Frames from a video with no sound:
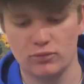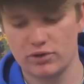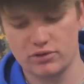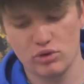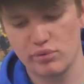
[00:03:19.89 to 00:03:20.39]

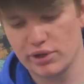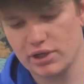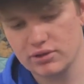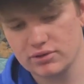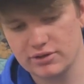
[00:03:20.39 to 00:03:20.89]
with no
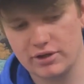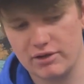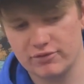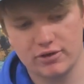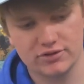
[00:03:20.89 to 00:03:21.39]
brain, and they'll
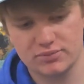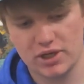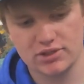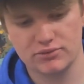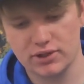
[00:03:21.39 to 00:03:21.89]
have enough space for